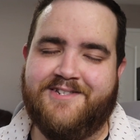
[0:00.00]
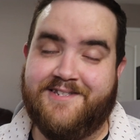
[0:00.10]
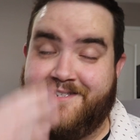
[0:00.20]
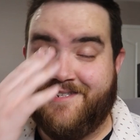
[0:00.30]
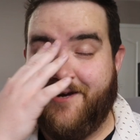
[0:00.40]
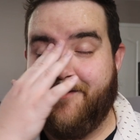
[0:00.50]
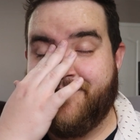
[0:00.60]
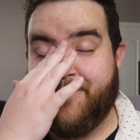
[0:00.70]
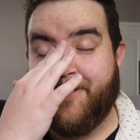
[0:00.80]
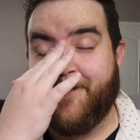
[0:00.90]
just the
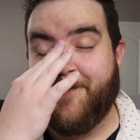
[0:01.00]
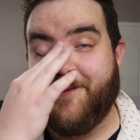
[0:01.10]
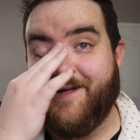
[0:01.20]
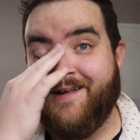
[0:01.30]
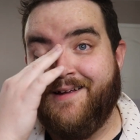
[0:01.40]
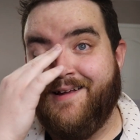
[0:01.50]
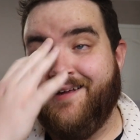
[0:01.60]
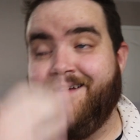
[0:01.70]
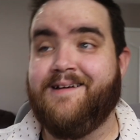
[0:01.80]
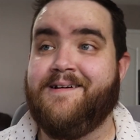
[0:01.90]
stereotypical
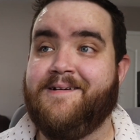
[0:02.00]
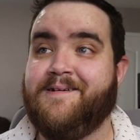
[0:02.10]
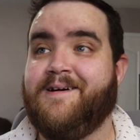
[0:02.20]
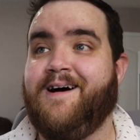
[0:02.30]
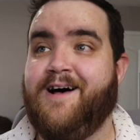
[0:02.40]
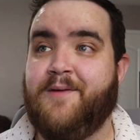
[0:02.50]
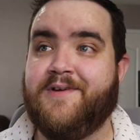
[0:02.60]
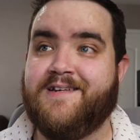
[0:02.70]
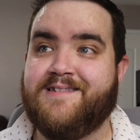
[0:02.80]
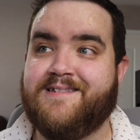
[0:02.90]
uh,
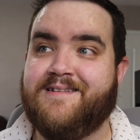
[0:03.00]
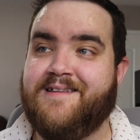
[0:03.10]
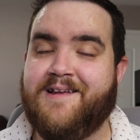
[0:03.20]
hobbyist and,